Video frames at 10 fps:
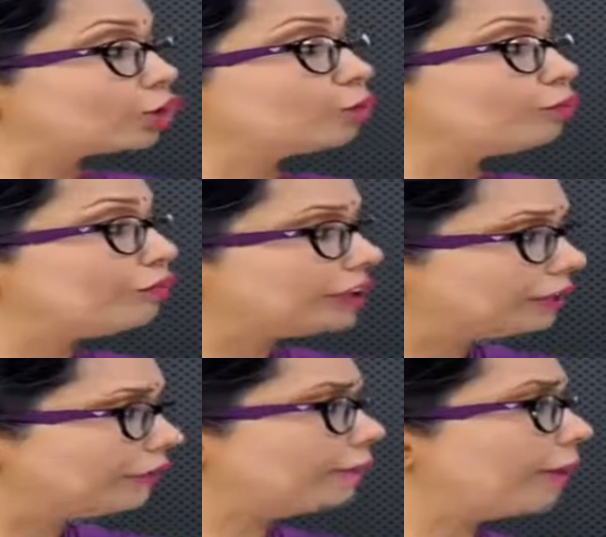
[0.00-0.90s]
So
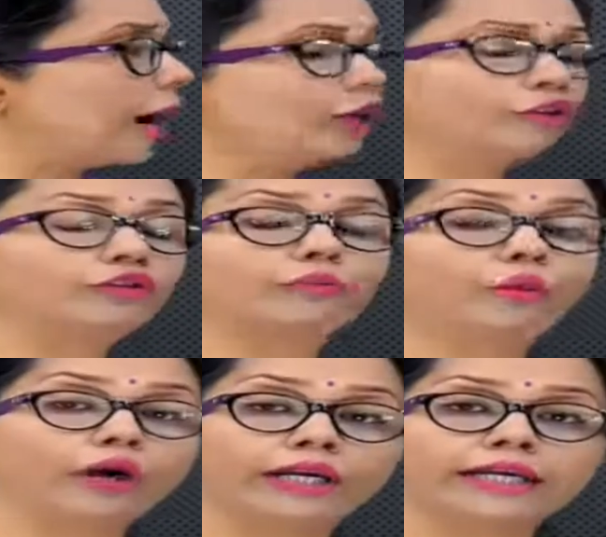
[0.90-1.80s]
whichever part of the
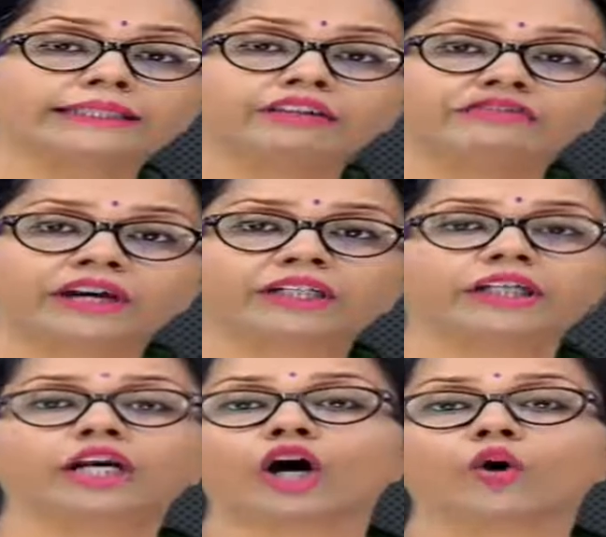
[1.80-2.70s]
body is
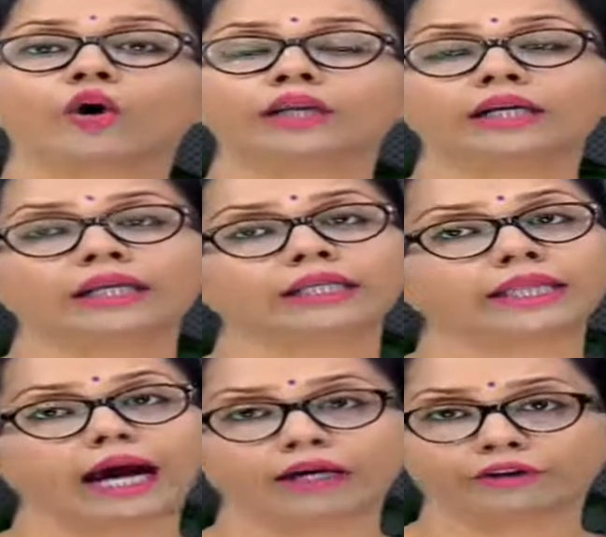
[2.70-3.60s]
infected, accordingly
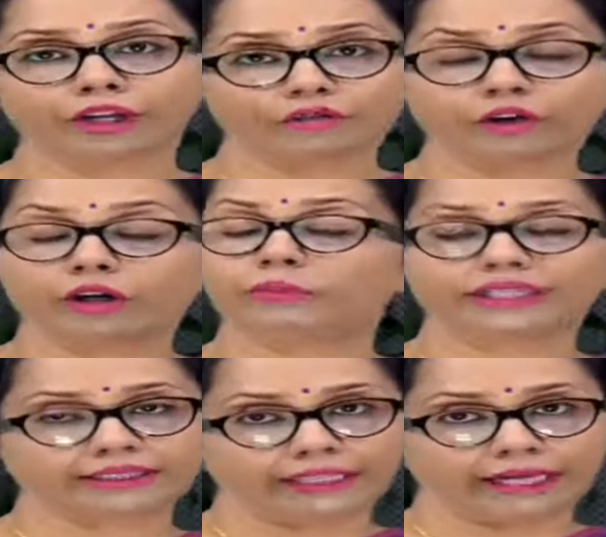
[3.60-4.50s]
that ringworm
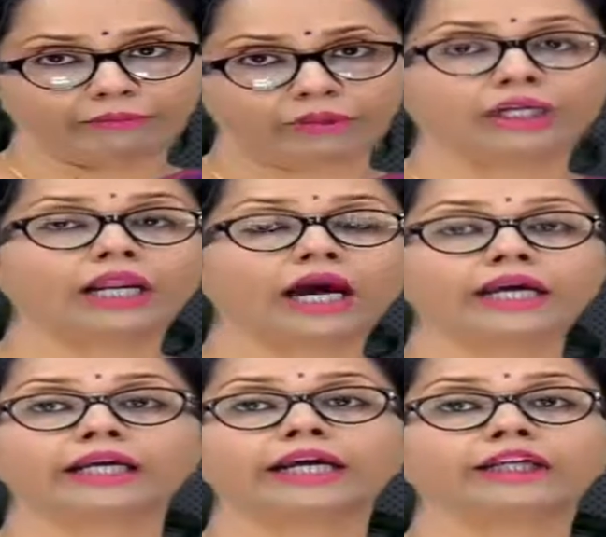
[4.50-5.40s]
is named.
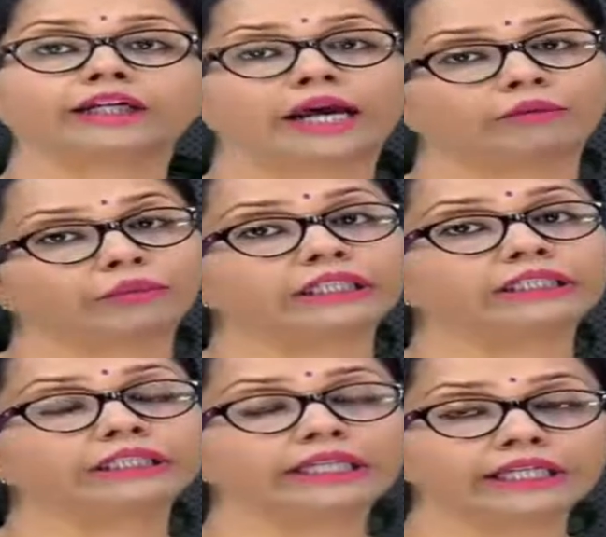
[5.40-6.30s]
Like it can
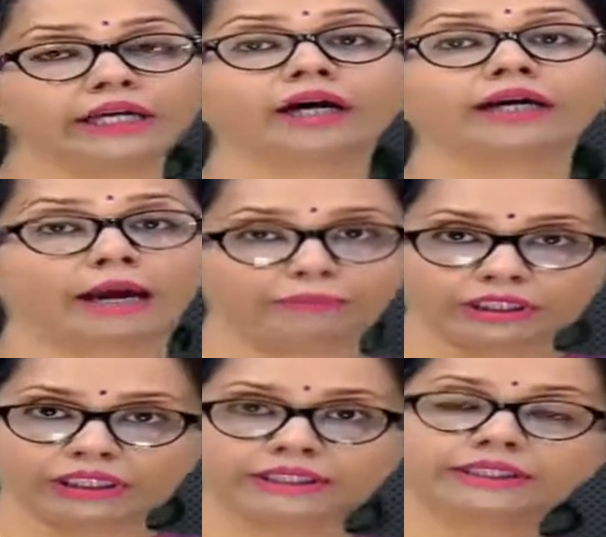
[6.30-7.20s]
be Tinea
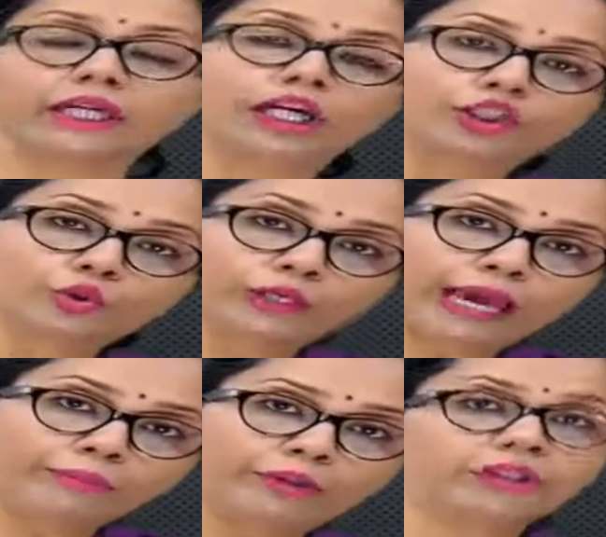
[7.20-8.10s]
capitis. So
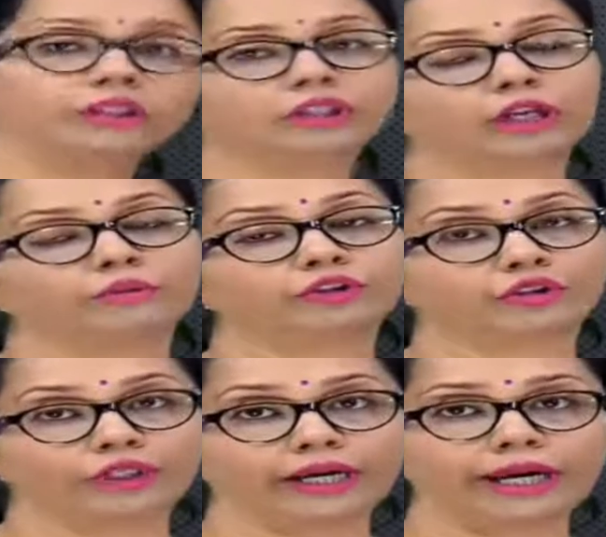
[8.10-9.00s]
capit term
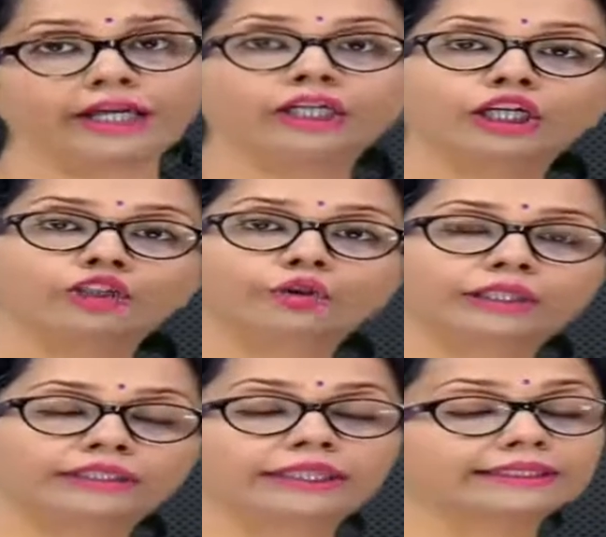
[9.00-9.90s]
is for the head, so
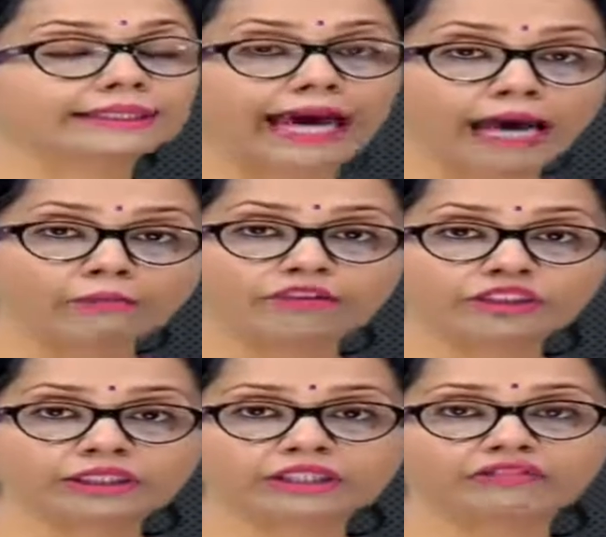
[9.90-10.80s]
it is the scalp
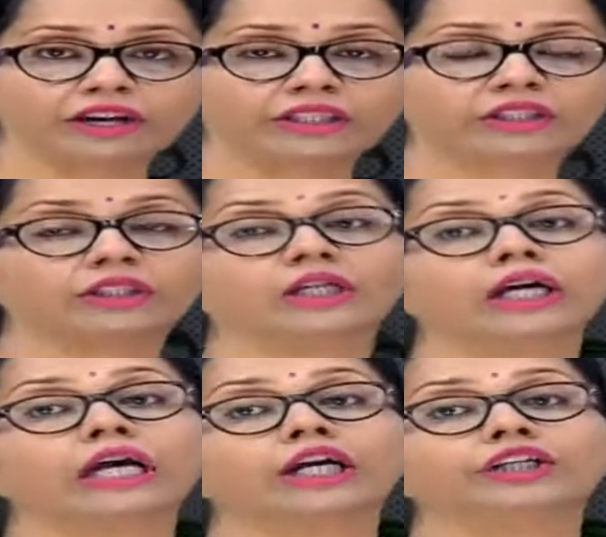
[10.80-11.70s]
which is infected.
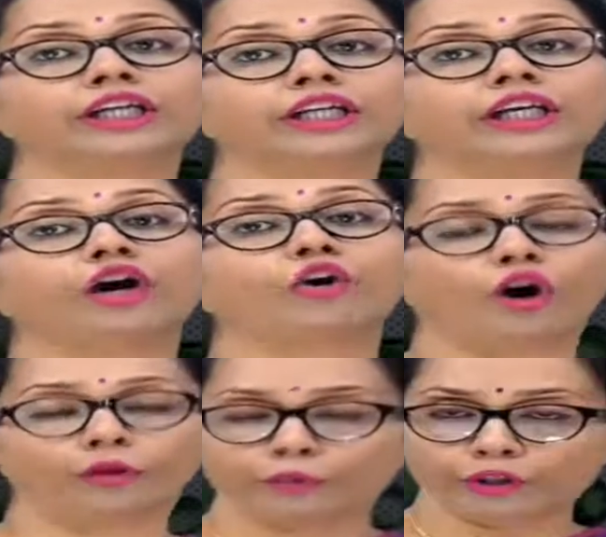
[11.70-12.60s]
Tinea
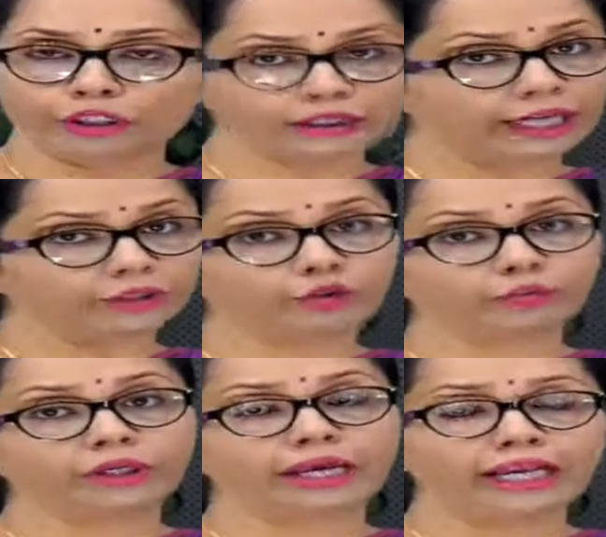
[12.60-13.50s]
corporis, that
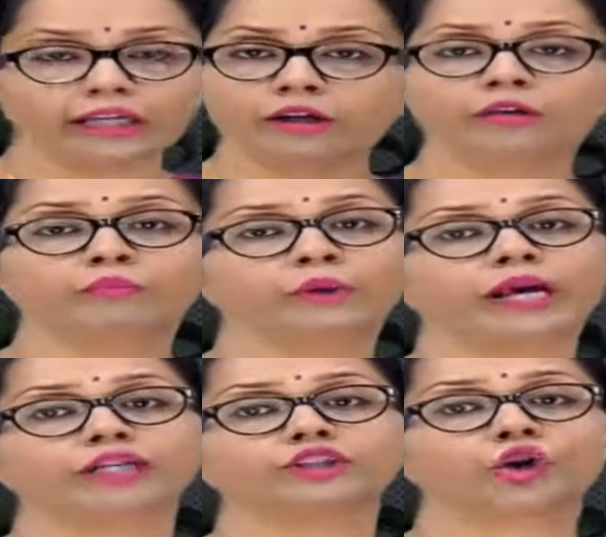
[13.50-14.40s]
could be any
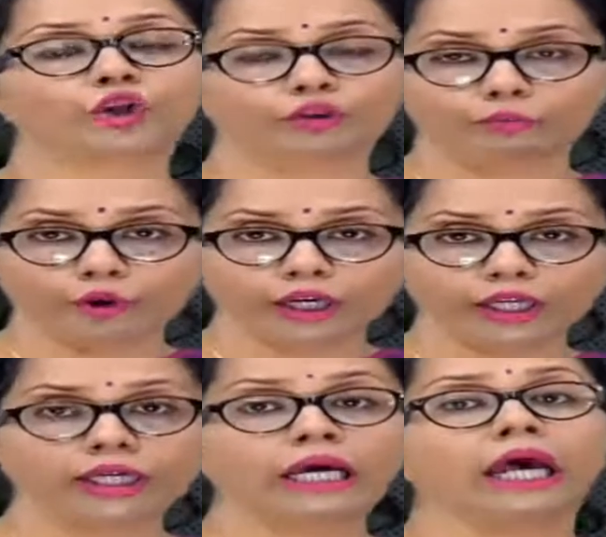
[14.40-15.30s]
place on the
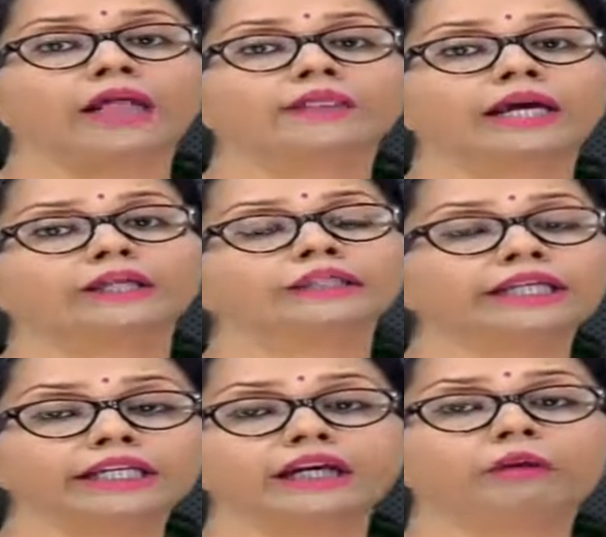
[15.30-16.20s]
body. Then
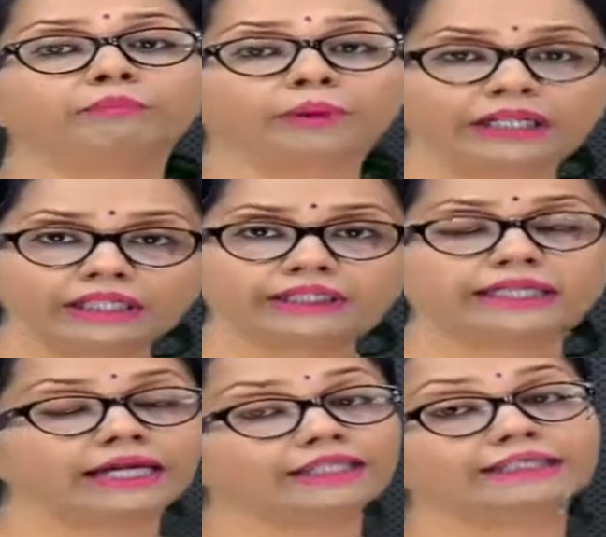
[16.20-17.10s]
Tinea
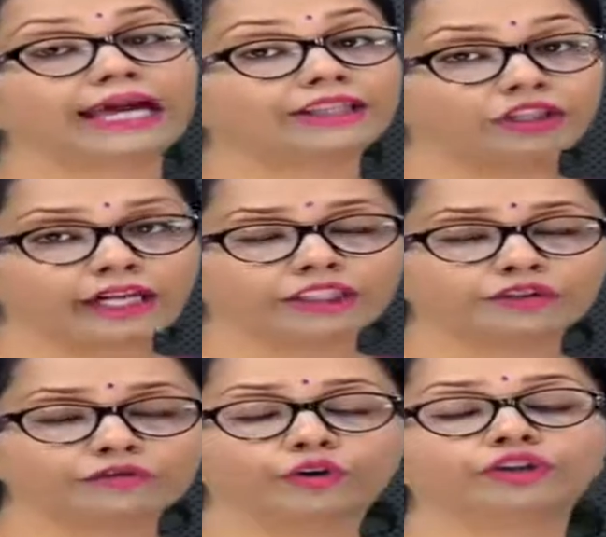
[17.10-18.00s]
pedis, that is
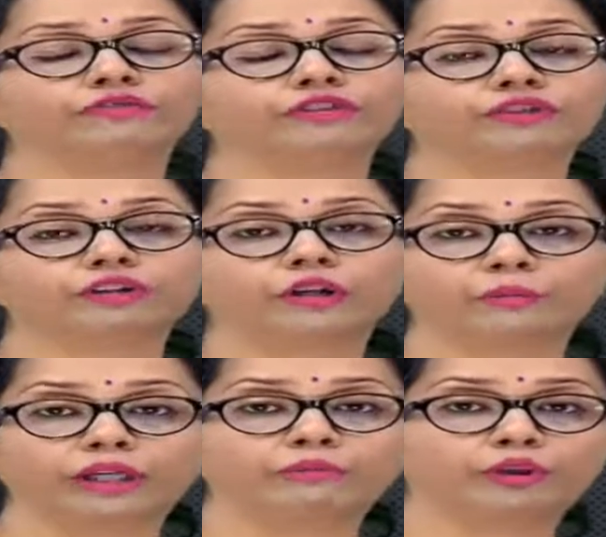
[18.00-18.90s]
athlete's foot, which will
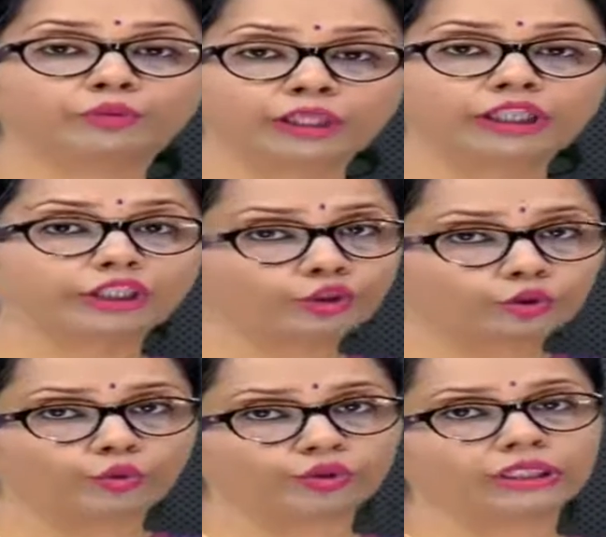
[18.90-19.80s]
be between the
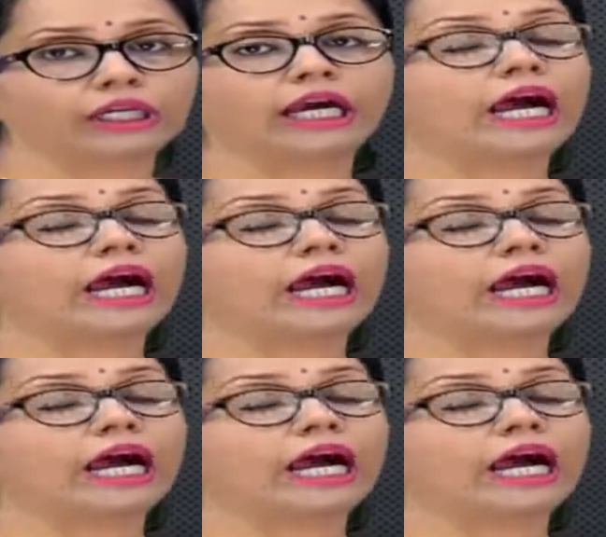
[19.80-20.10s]
toes.